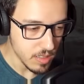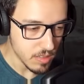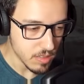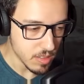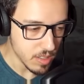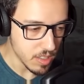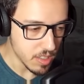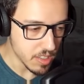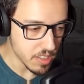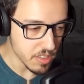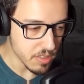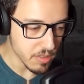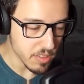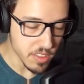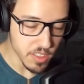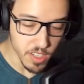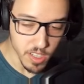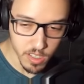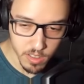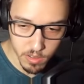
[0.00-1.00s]
Okay, so
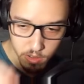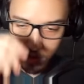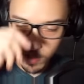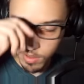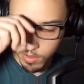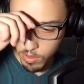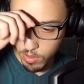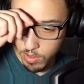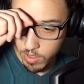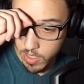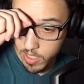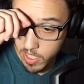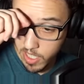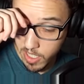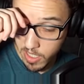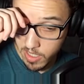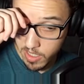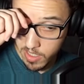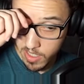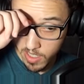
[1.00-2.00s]
straight to school it
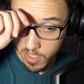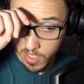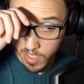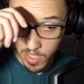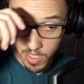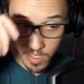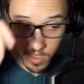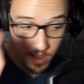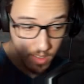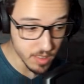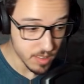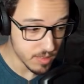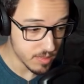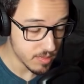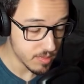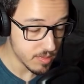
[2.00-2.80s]
is again.